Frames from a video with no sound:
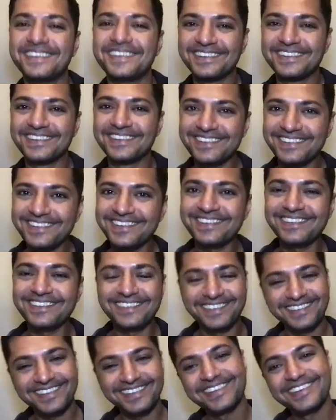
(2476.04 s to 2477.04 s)
it wasn't.
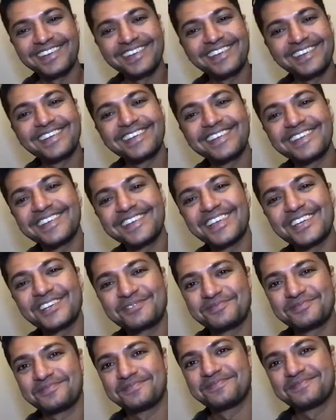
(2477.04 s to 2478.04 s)
So,
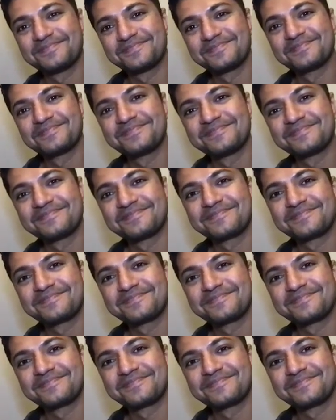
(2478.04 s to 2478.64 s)
yeah.